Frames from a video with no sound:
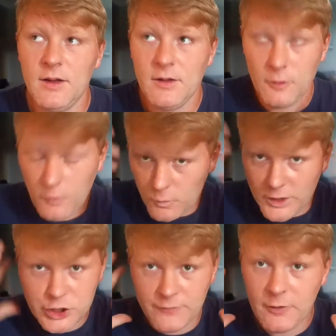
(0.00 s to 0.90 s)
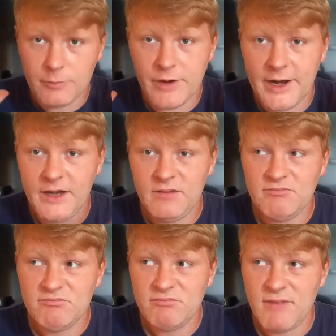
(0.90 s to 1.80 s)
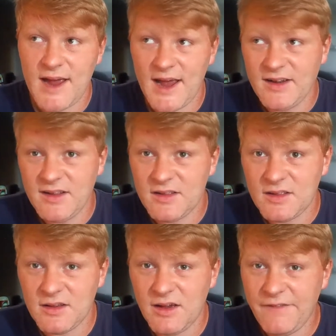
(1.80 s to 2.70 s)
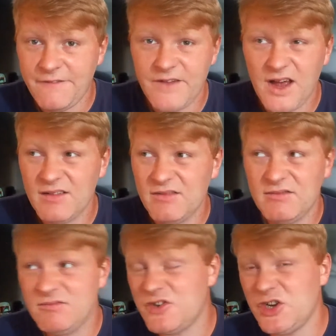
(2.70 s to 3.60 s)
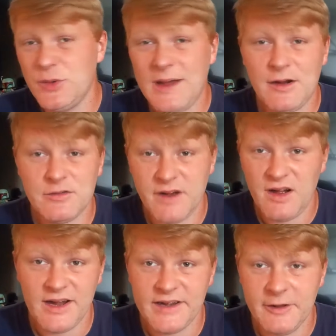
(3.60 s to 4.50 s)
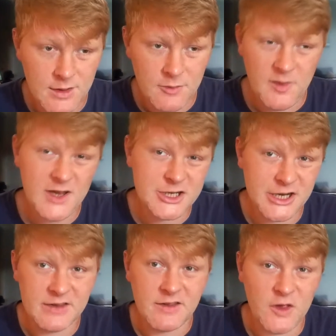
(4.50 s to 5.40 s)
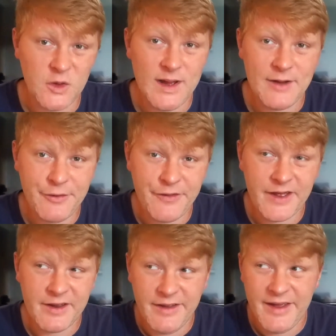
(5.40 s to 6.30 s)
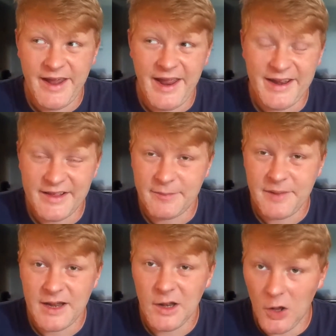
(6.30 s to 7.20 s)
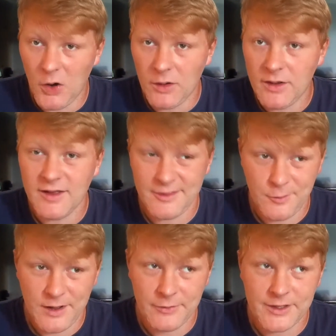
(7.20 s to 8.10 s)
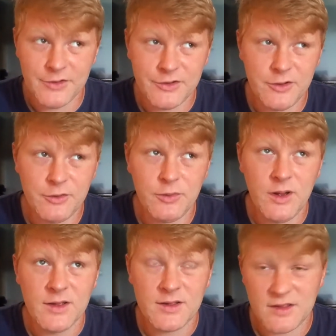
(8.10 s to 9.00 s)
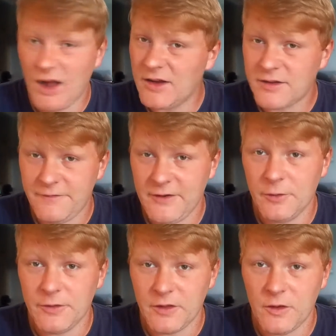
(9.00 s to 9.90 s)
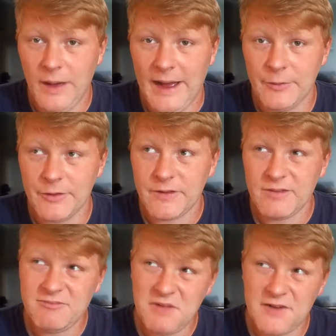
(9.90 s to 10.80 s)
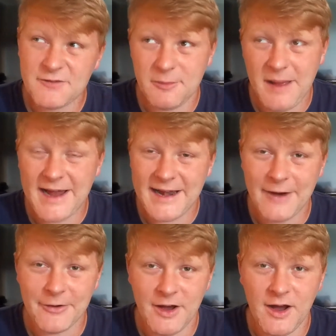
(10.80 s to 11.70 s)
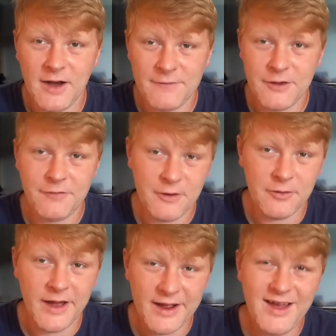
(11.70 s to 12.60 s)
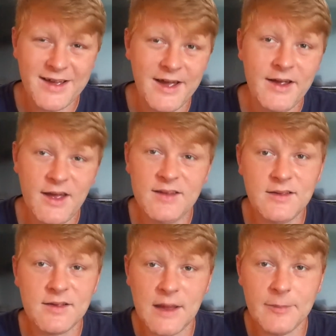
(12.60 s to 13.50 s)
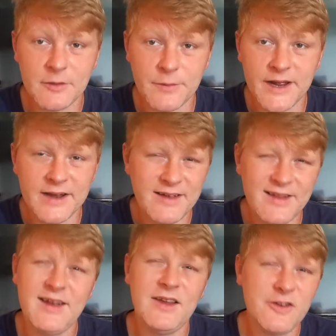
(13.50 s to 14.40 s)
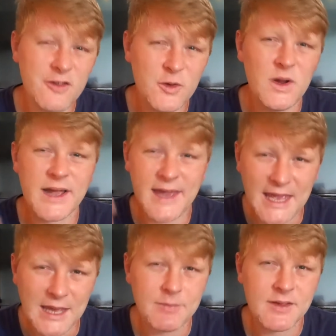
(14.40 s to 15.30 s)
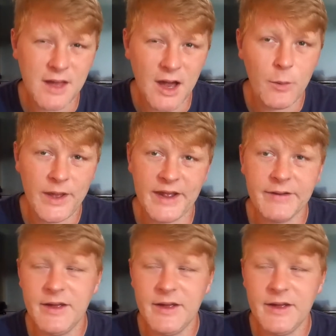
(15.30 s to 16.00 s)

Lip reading: Switch off your brain, and it's a fun 2-hour ride. Mentioning the 2-hour thing, it is a bit long as well. You do start to feel the 2 hours. After about an hour and a half, you feel like, okay, yeah, this is coming to an end. And then it just sort of keeps going.